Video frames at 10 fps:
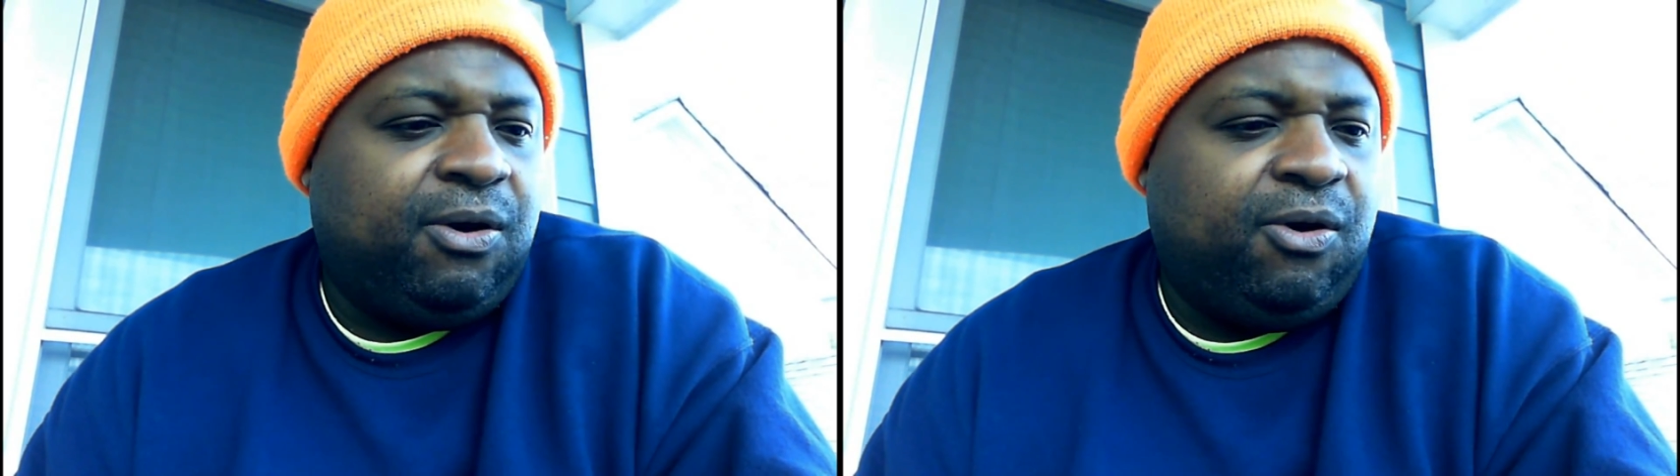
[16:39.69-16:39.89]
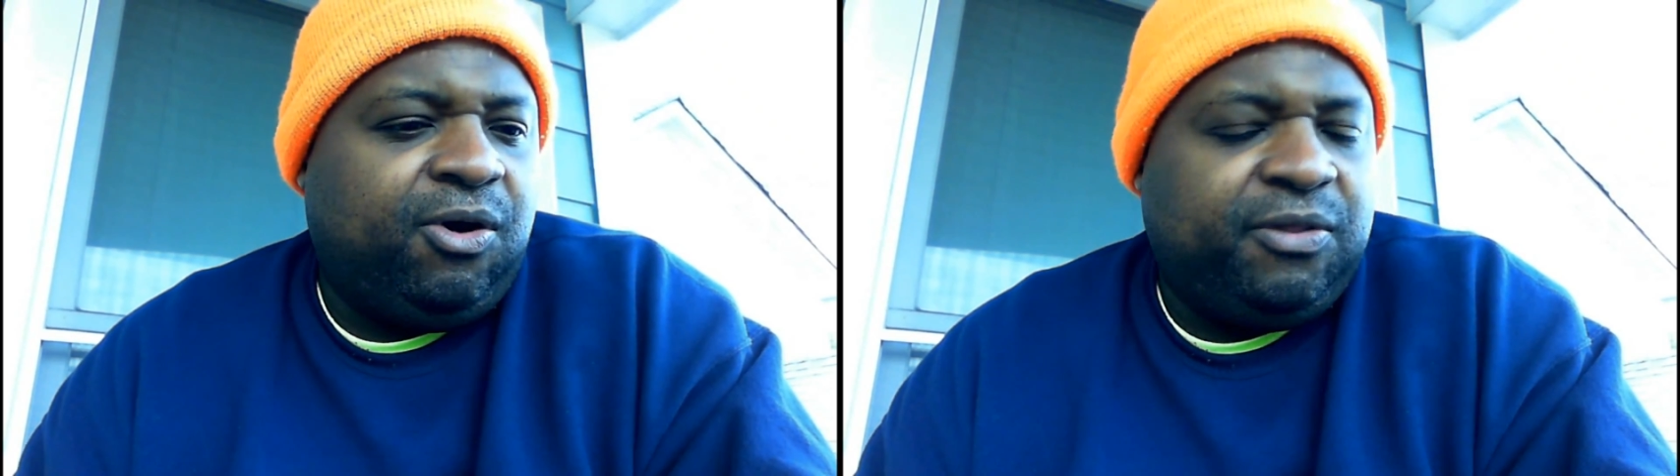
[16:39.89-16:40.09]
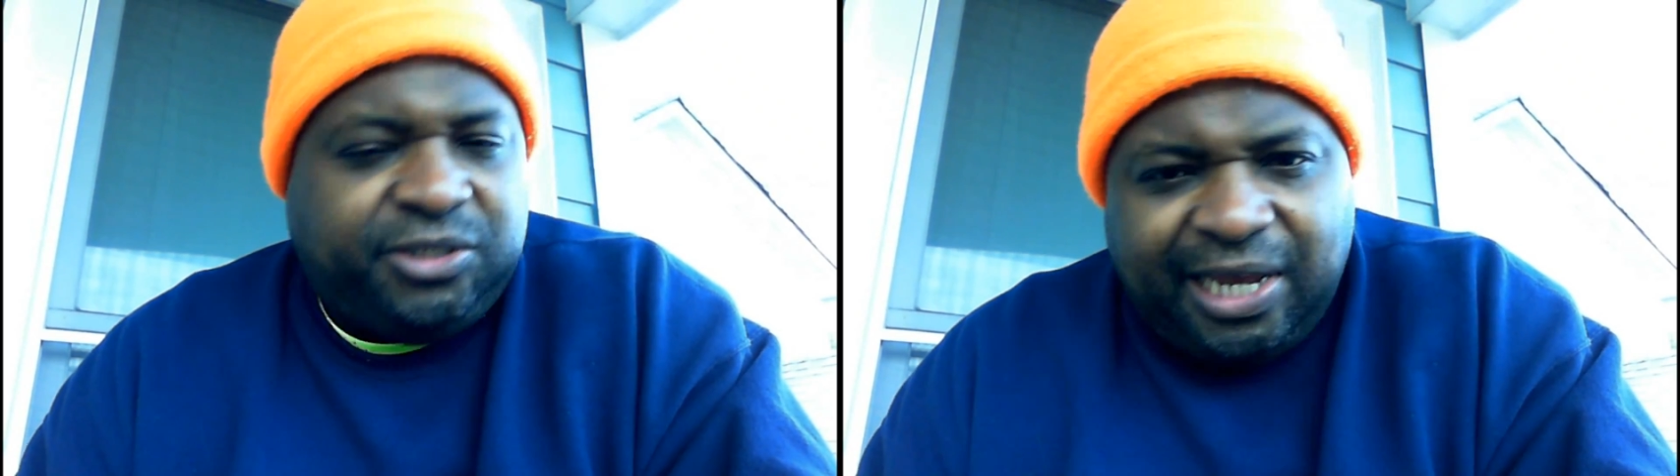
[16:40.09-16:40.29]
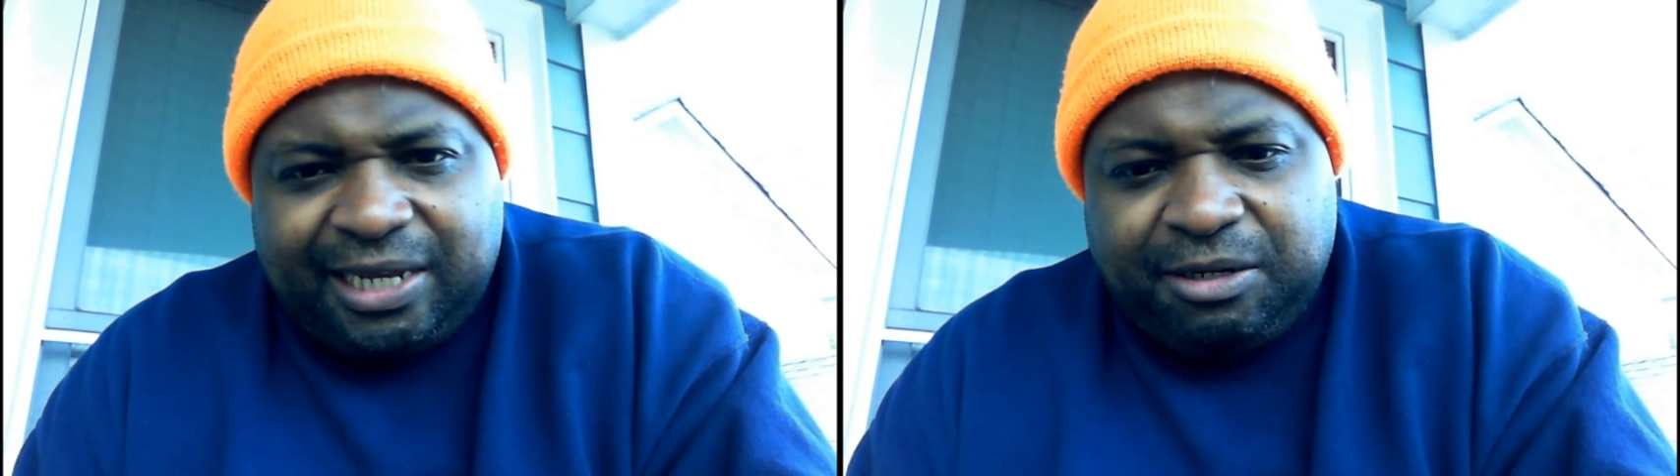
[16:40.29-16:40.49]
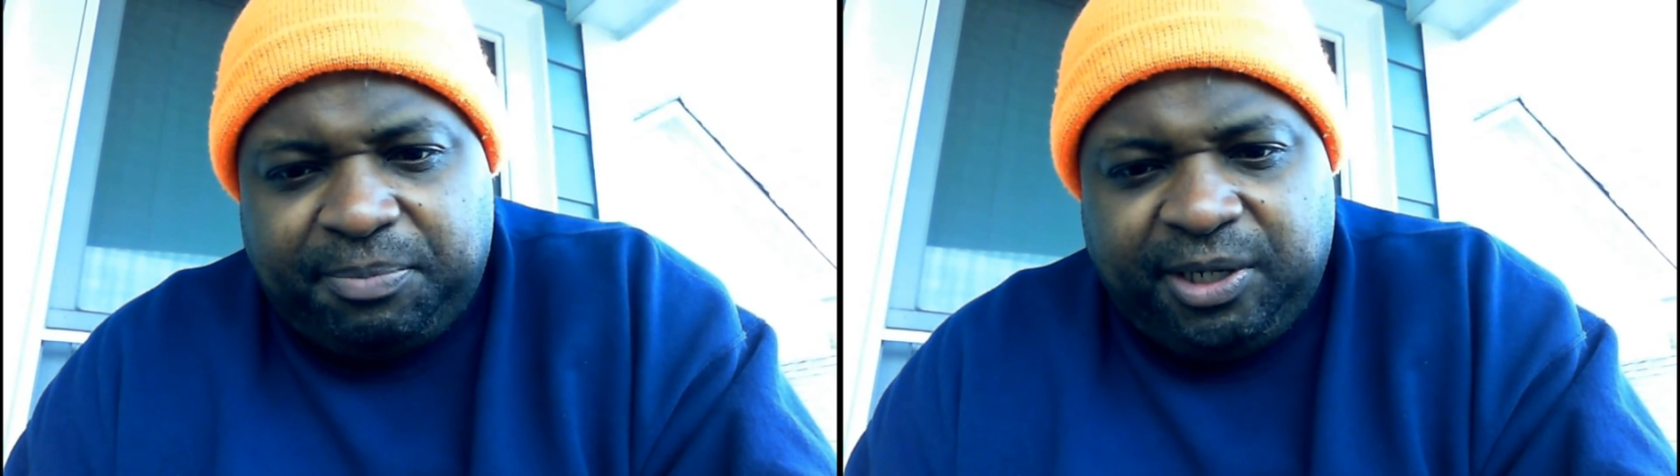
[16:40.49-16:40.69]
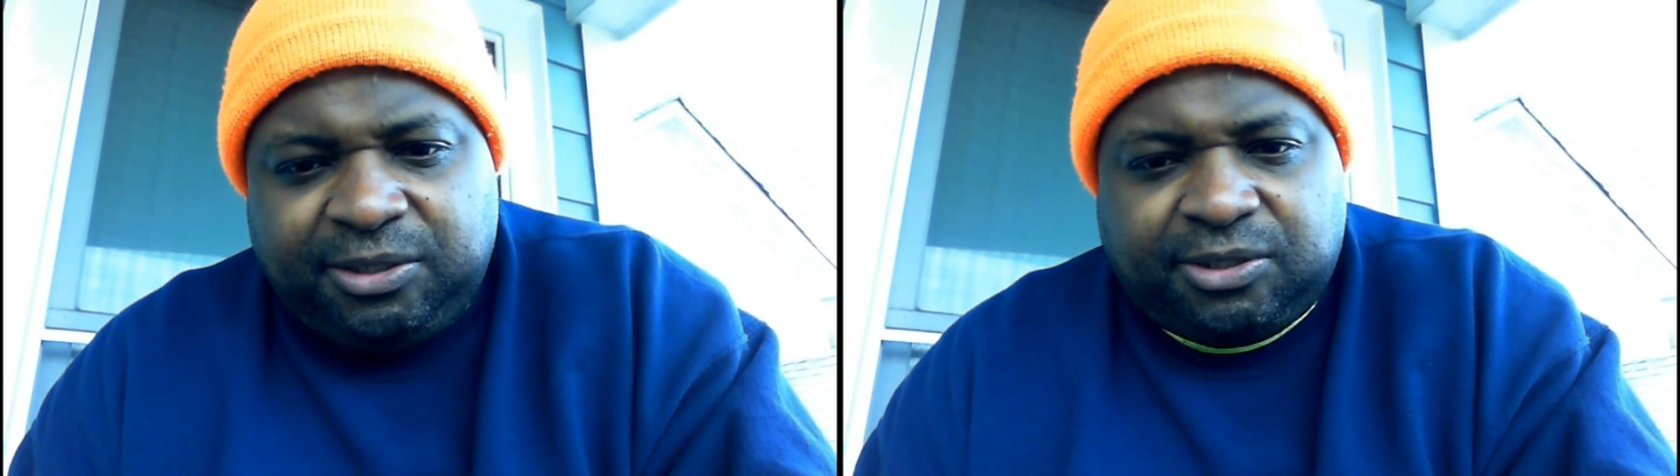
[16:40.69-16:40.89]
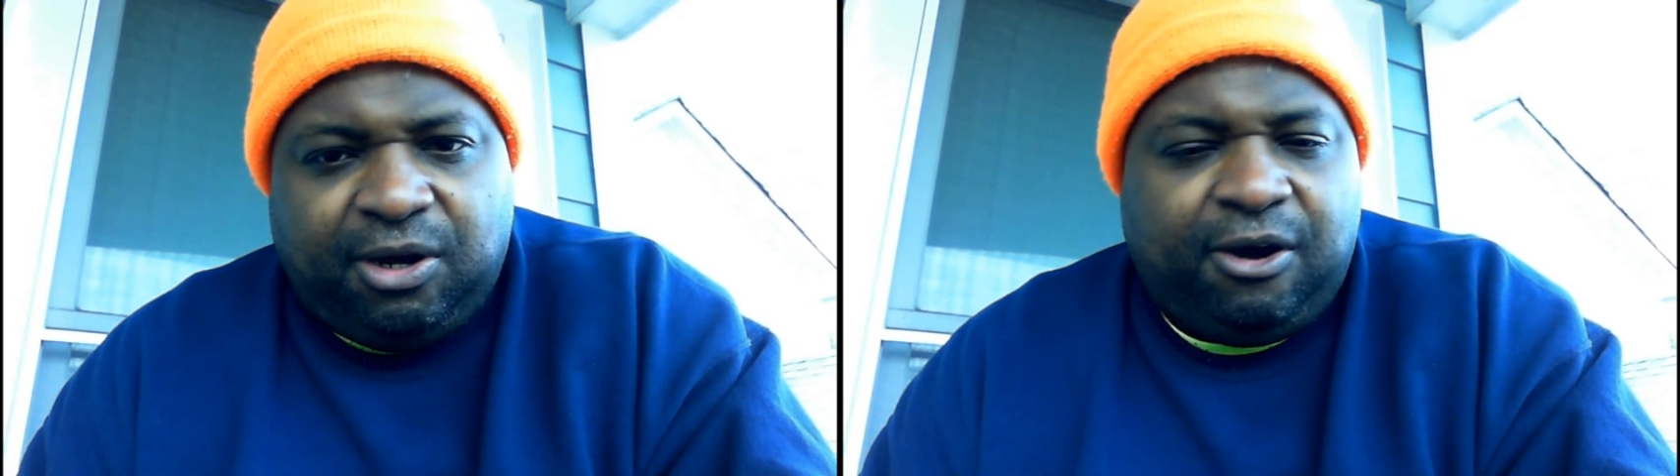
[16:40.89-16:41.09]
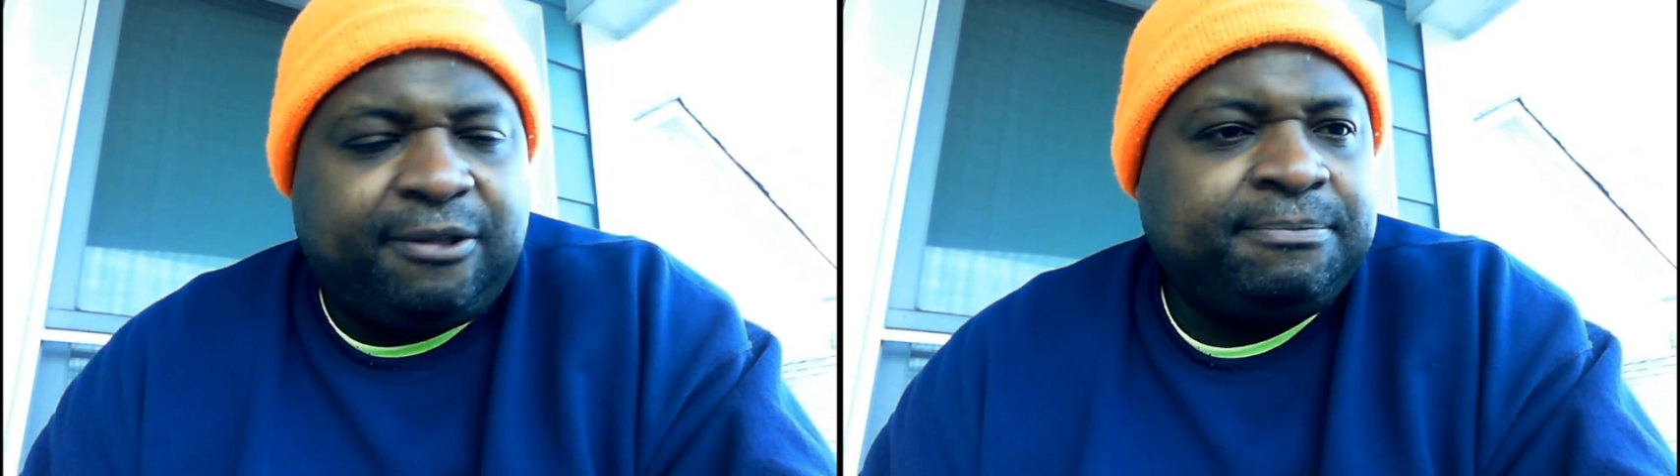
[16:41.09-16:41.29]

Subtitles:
or Jack and the Beanstalk.